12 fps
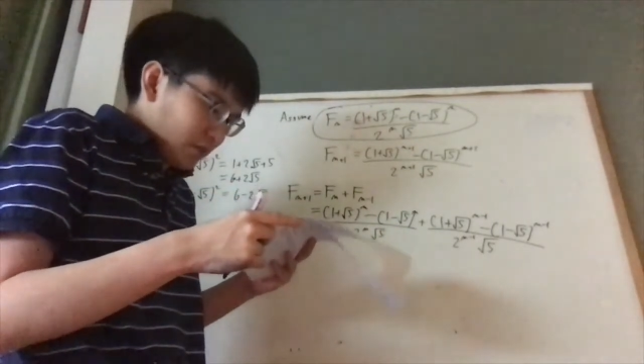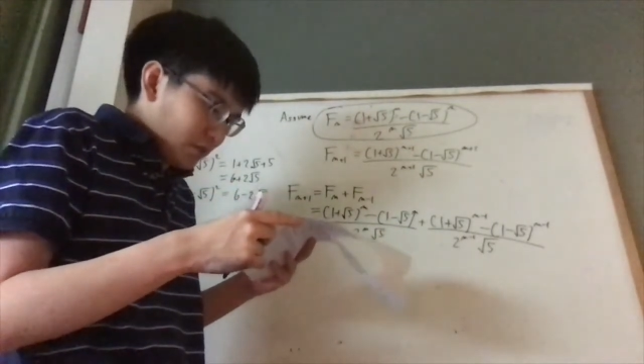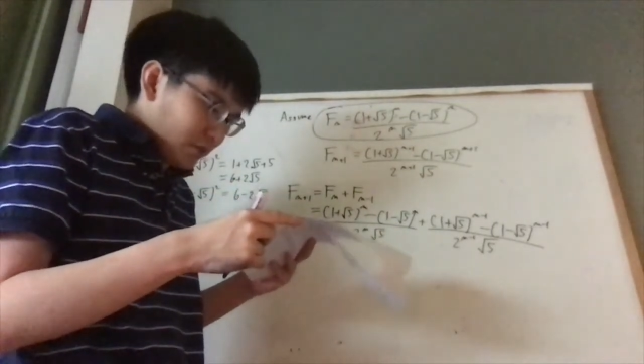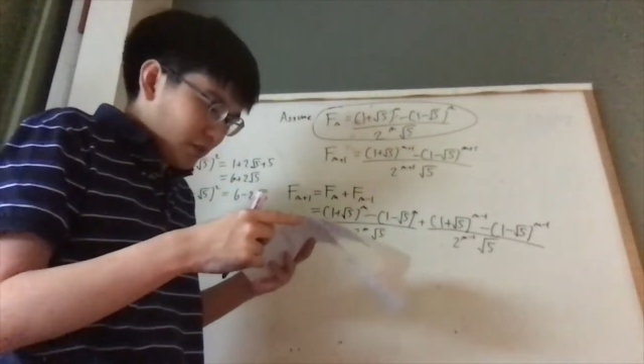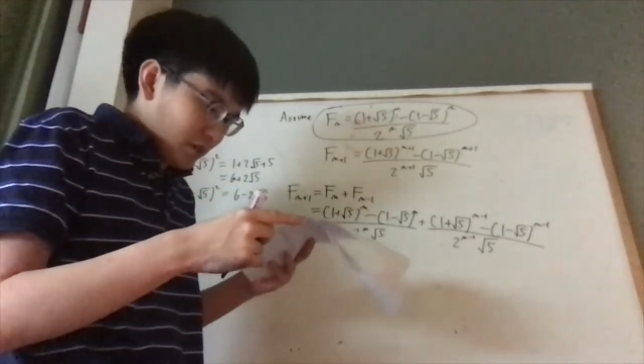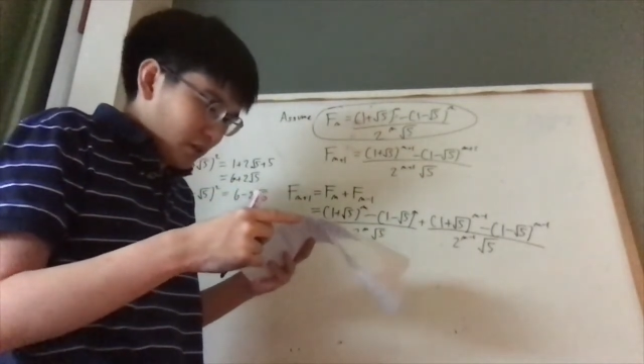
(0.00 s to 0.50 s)

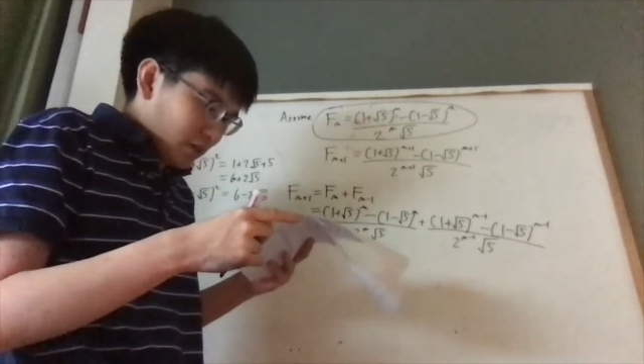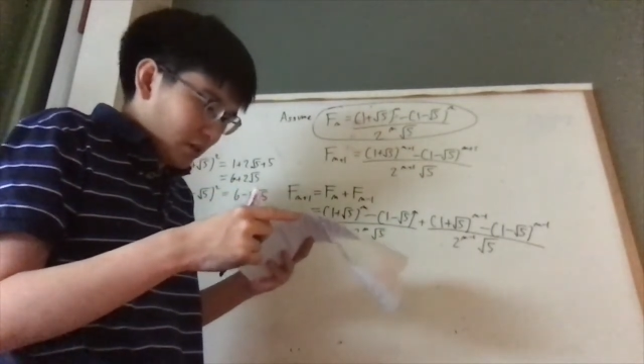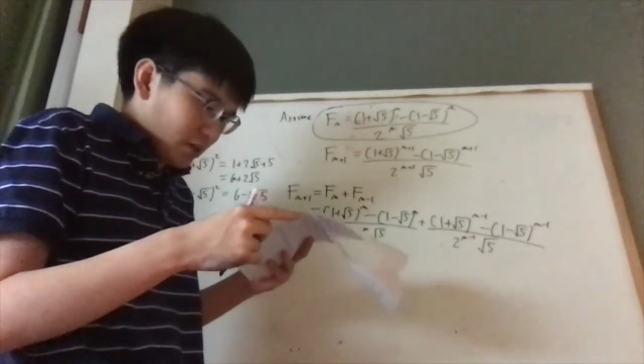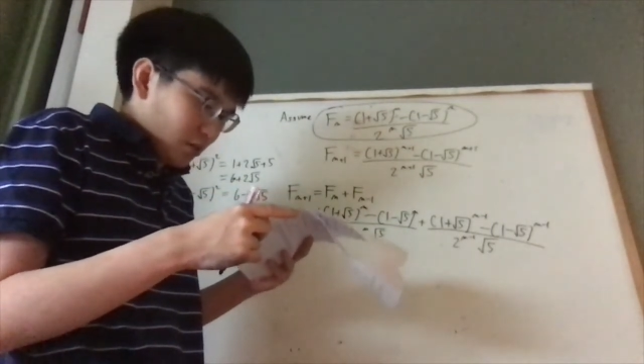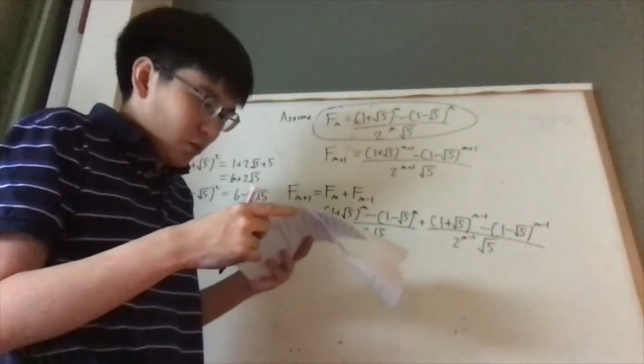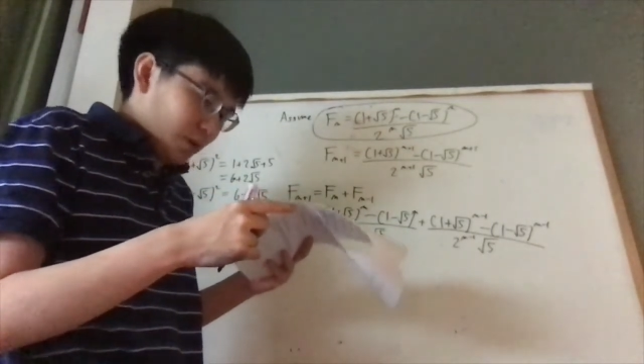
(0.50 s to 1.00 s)
with
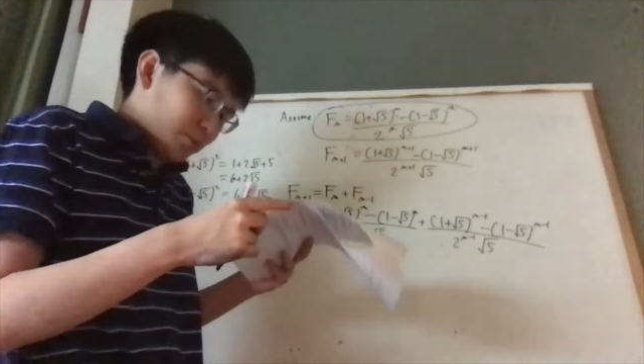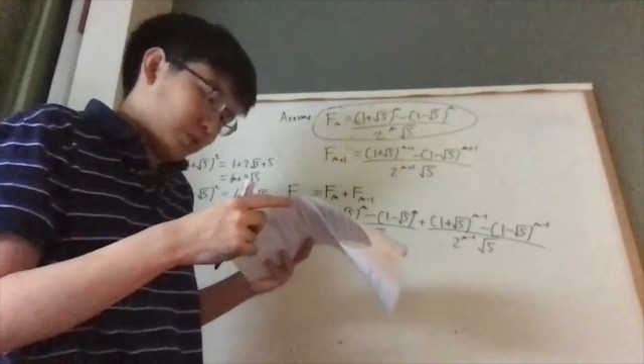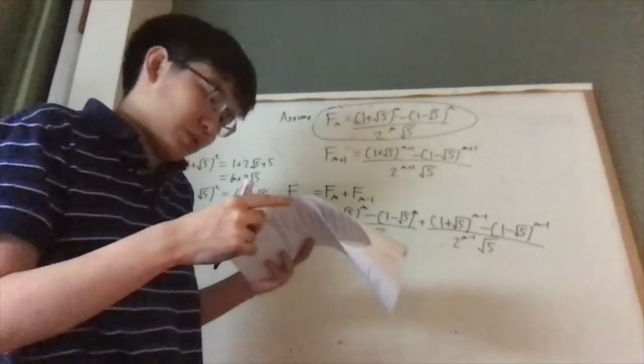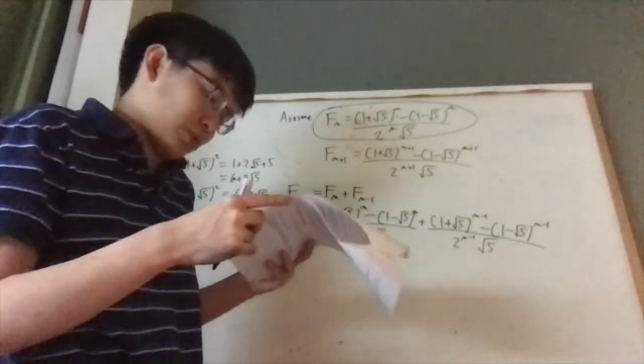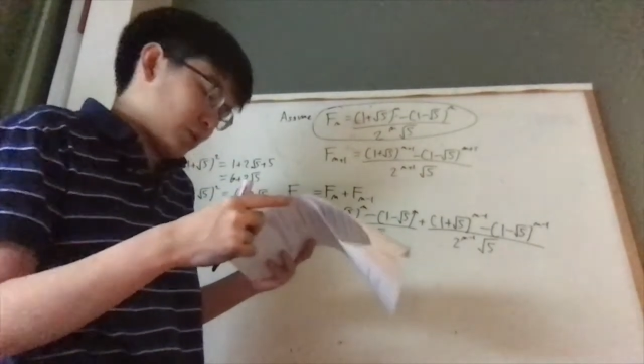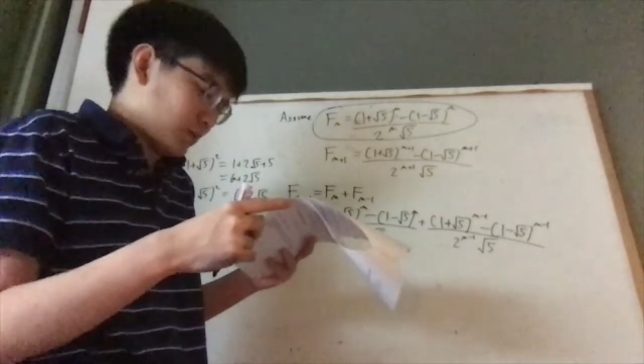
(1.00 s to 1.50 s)
the 1
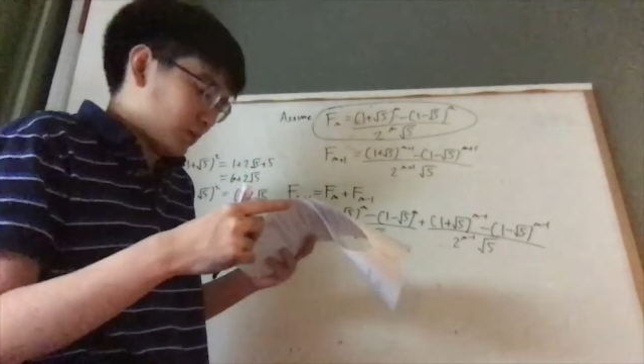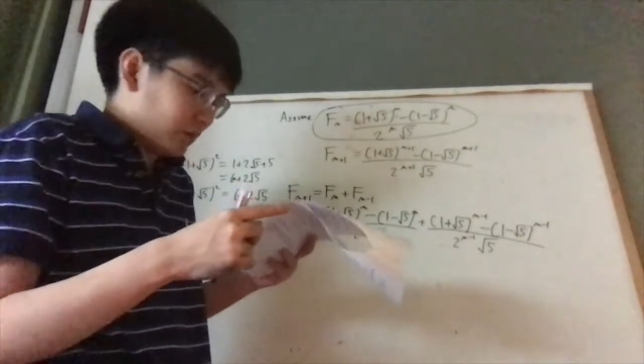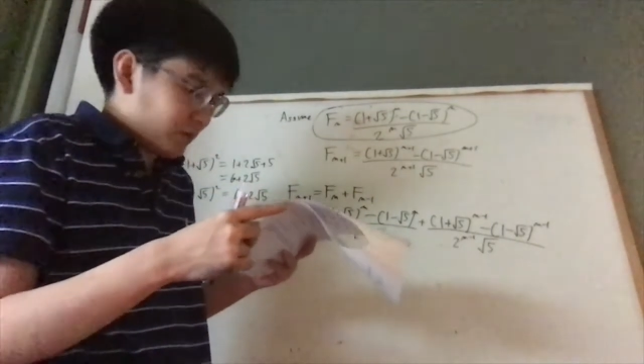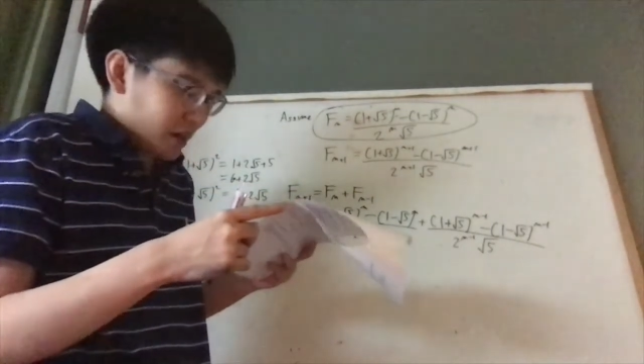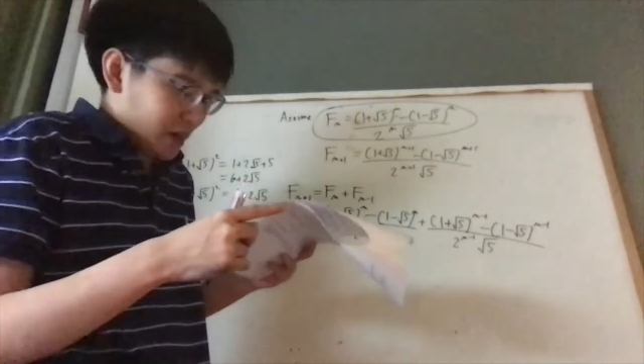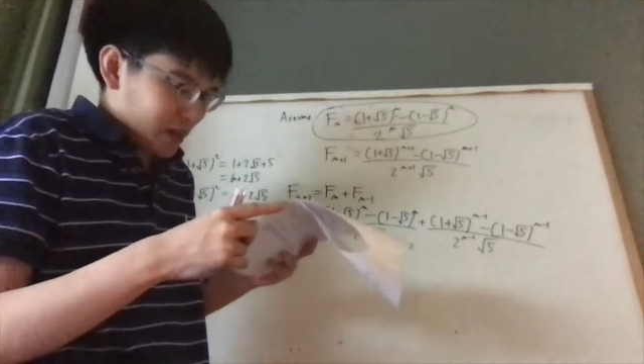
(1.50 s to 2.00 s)
plus square root of
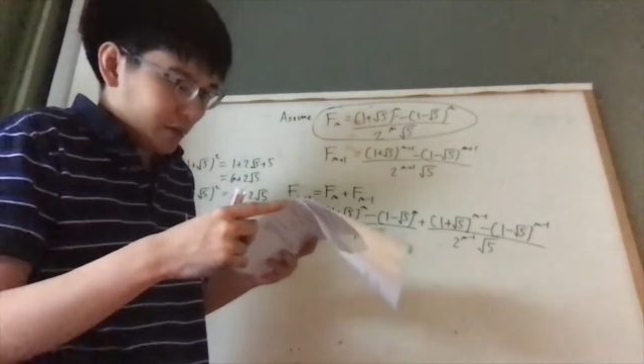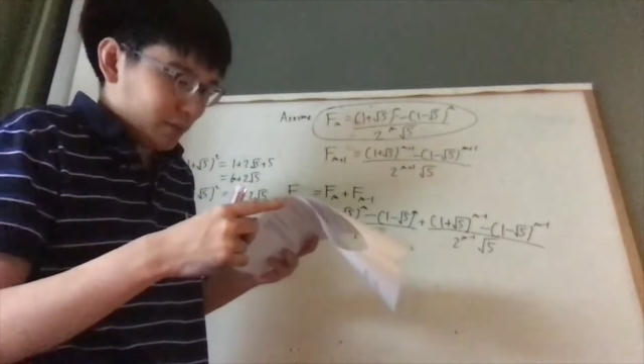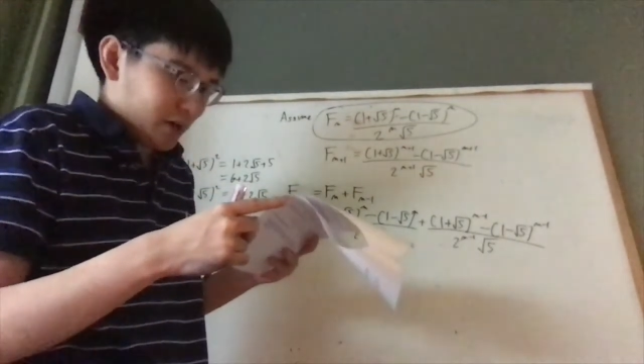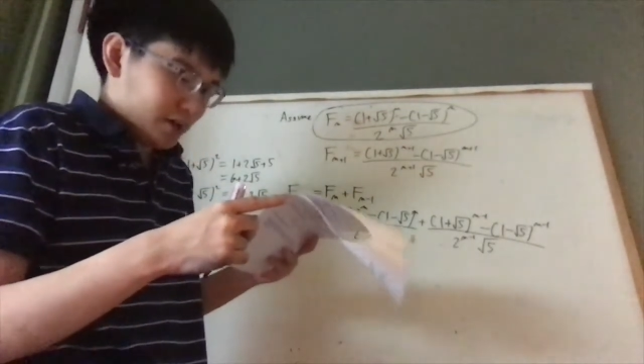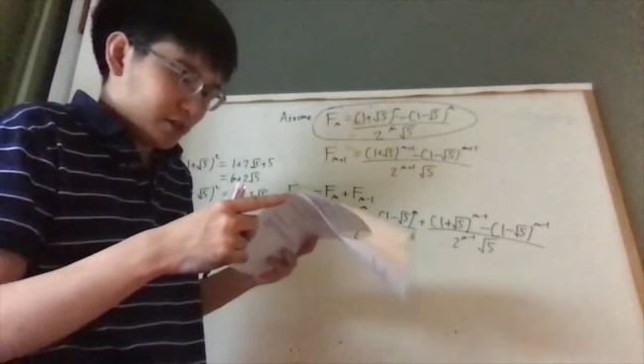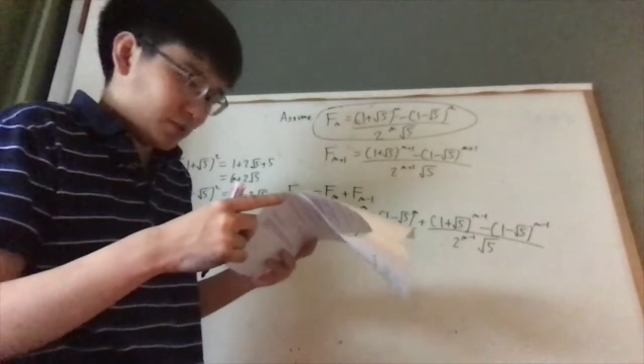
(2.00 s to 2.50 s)
5
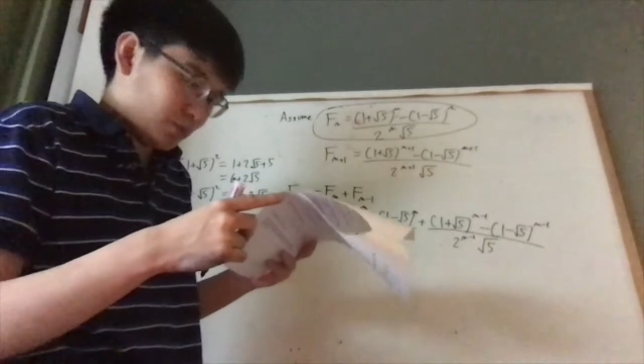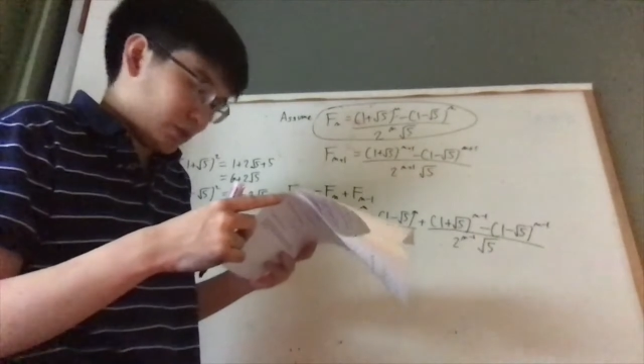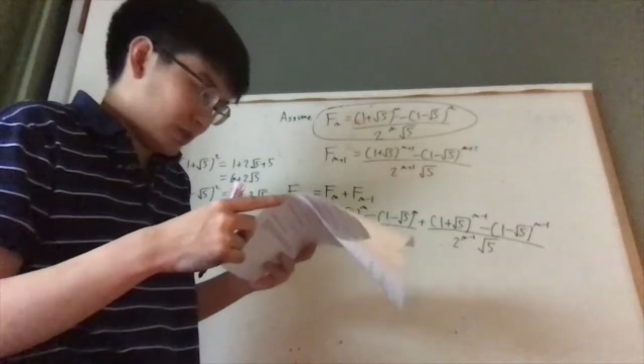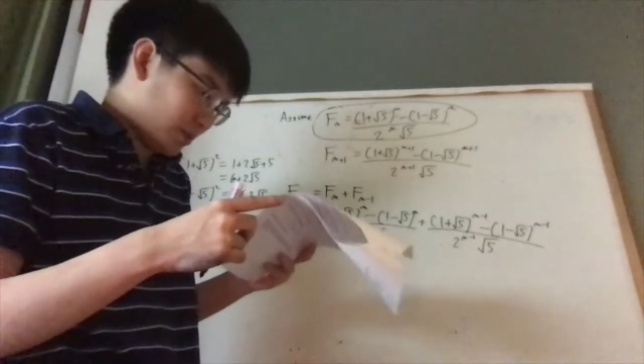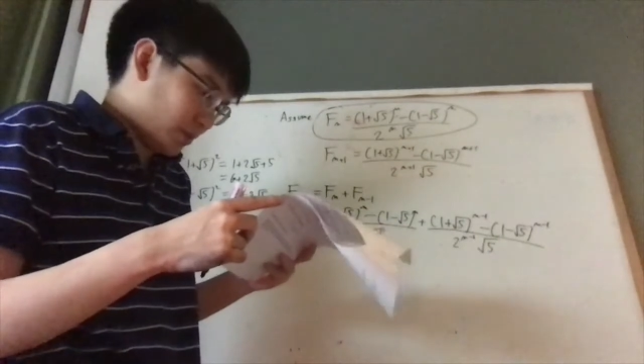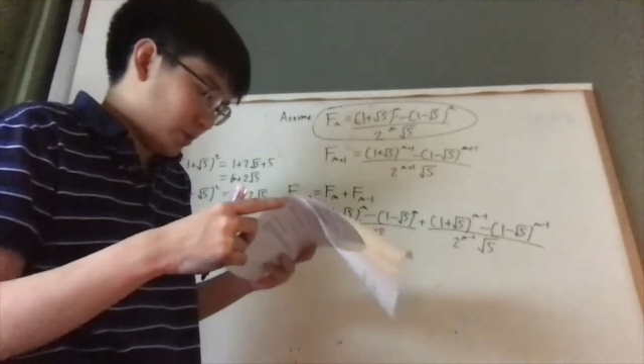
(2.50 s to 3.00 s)
minus
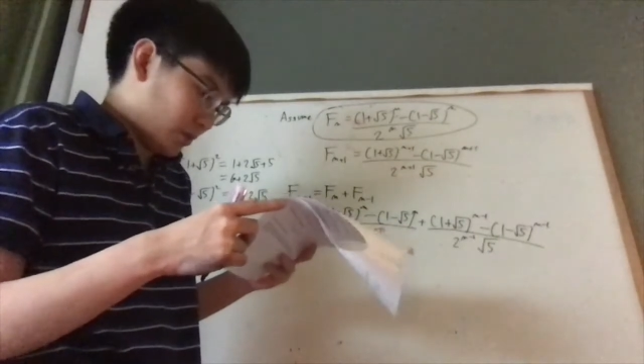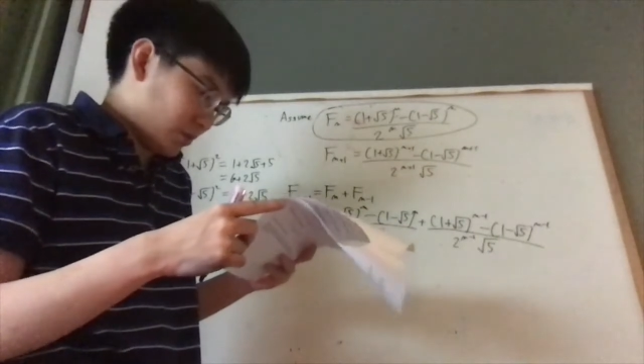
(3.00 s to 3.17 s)
1 square